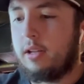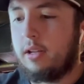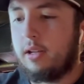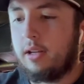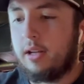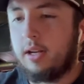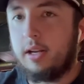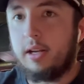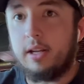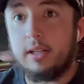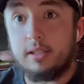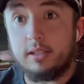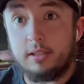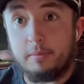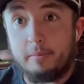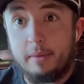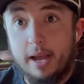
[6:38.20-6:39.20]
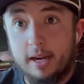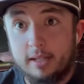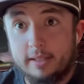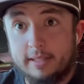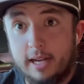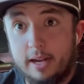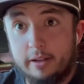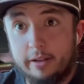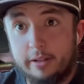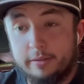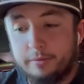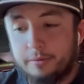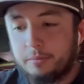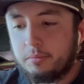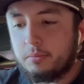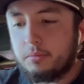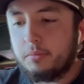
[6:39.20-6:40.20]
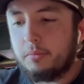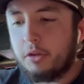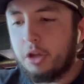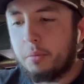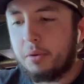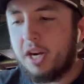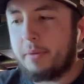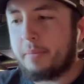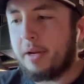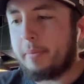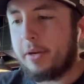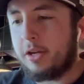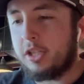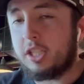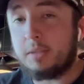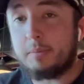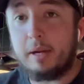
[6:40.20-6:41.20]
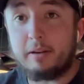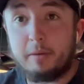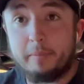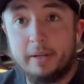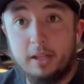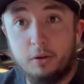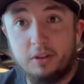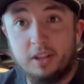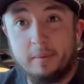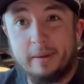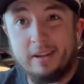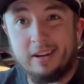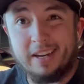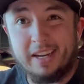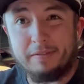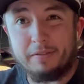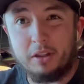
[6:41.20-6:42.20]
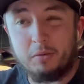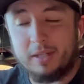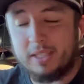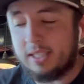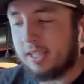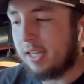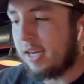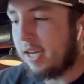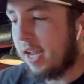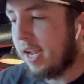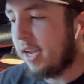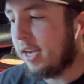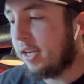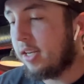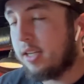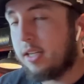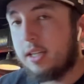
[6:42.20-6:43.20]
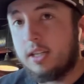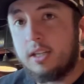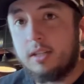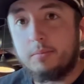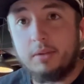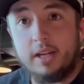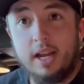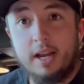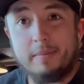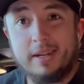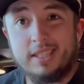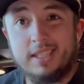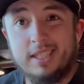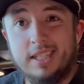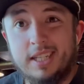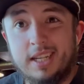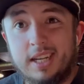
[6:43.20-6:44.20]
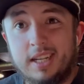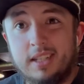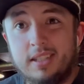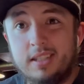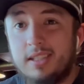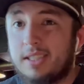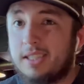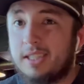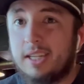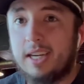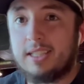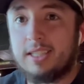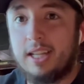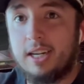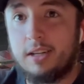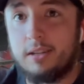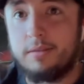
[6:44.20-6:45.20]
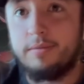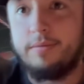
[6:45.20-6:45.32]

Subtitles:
And then some mac salad. Pretty big meal, this is probably gonna be the only meal I eat for the rest of the day. But yeah, about to dig in, see you guys later.